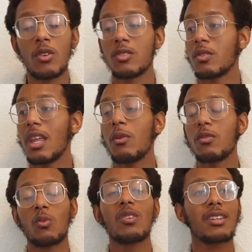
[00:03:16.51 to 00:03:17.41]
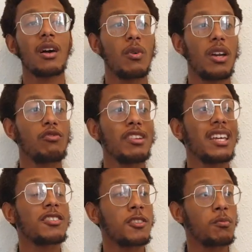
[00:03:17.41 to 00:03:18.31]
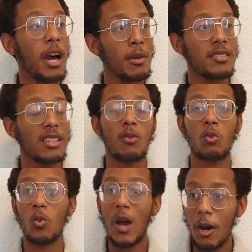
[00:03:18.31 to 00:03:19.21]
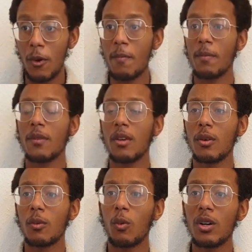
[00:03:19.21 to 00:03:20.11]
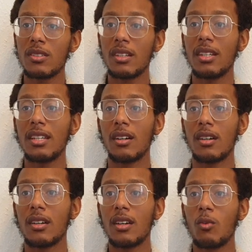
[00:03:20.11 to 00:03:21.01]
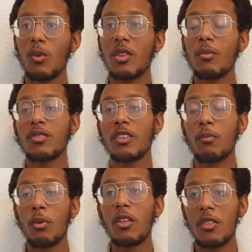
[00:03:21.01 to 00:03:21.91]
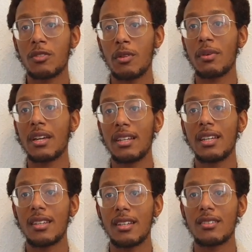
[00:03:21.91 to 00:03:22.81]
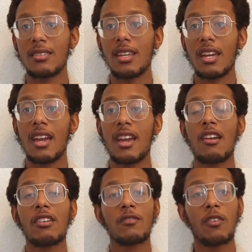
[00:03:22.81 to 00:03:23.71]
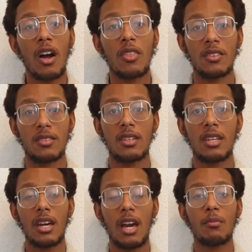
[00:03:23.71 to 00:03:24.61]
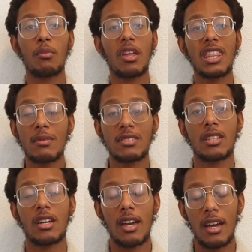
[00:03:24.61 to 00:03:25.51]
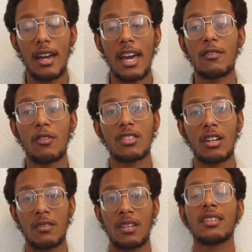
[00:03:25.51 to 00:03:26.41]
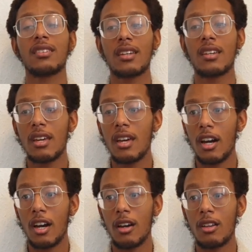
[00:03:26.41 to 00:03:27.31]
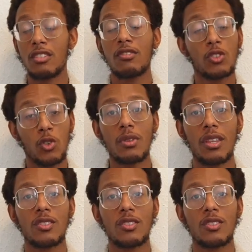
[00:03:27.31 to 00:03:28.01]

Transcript: So that was one time where it really inspired me. I was like, wow, what a leader. One of the most important things about being a leader is caring for others and putting them ahead of yourself. And that day, she really taught me that.